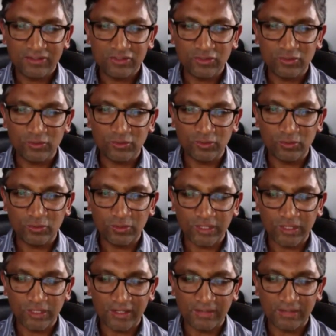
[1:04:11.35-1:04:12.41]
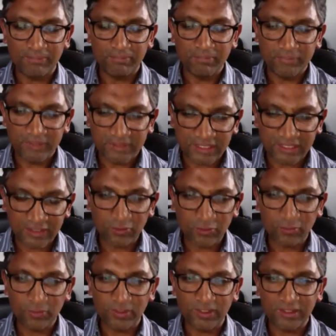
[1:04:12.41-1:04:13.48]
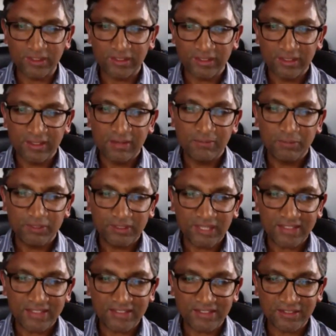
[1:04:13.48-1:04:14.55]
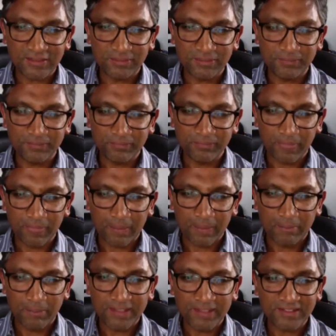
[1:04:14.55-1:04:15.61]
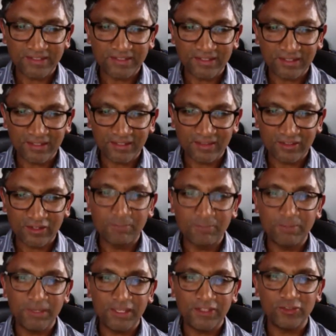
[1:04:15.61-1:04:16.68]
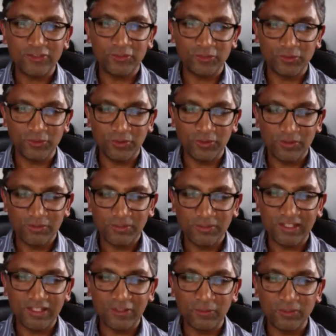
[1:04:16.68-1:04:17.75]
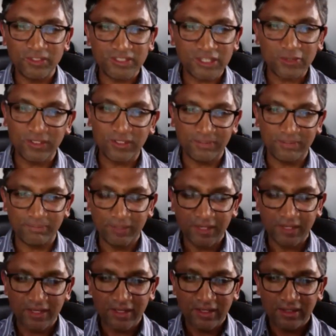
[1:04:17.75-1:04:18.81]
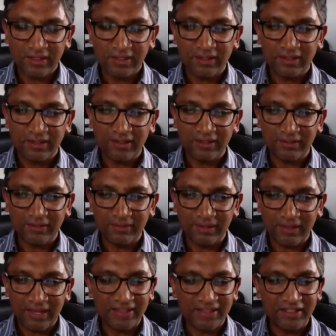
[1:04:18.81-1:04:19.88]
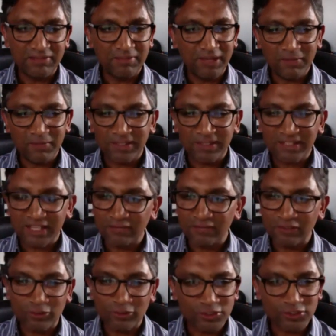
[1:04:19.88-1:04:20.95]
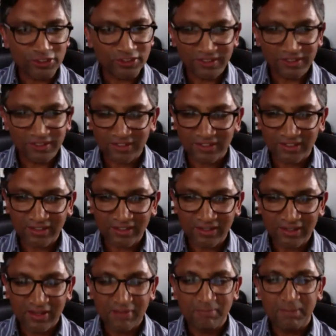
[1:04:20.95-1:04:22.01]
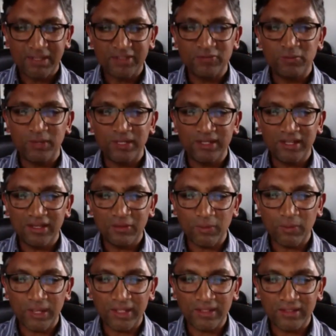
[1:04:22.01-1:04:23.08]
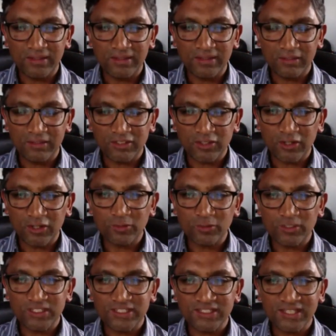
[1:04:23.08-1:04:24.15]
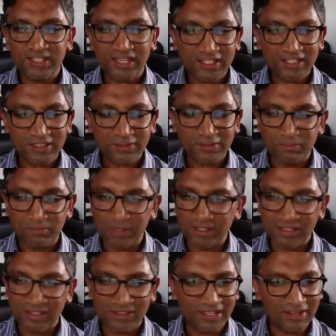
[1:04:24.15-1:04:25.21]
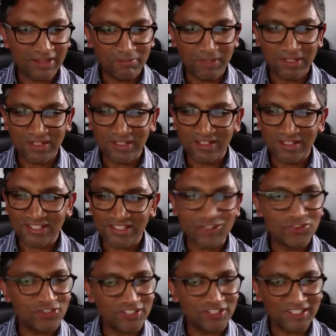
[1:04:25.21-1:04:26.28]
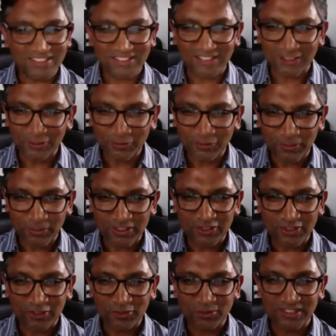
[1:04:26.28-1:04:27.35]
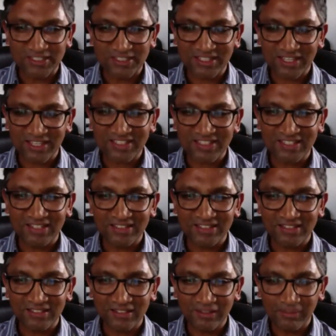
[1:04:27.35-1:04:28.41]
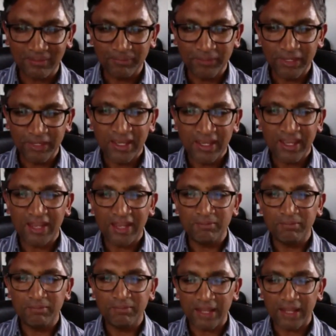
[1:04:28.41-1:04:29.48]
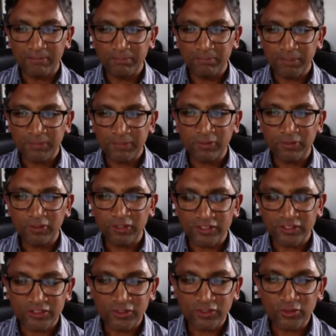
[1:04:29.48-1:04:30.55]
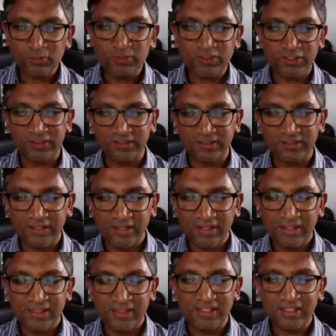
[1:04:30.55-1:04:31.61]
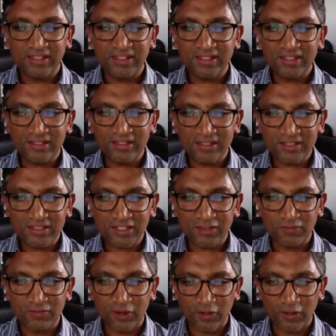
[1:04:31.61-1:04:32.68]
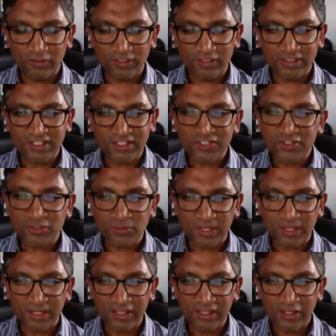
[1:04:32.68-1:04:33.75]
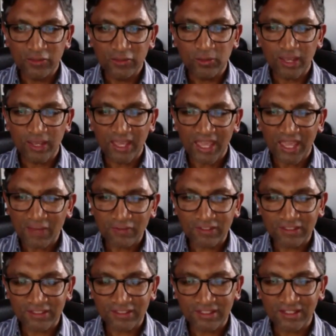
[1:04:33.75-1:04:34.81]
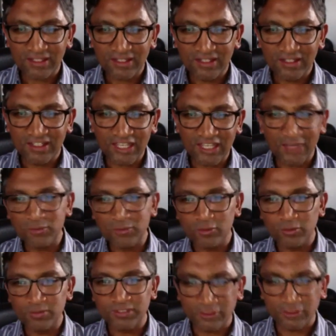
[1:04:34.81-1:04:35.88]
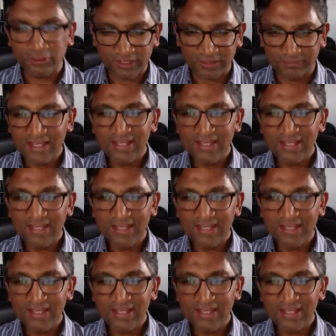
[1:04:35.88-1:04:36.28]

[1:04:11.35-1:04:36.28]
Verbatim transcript: to um, deal with potassium better compared to dealing with sodium. Yeah, uh, and it may be an evolutionary thing, but when when salt was scarce many many centuries ago, when salt was a scarce entity, and and people consumed salt, the kidneys evolved in such a way to avidly reabsorb sodium.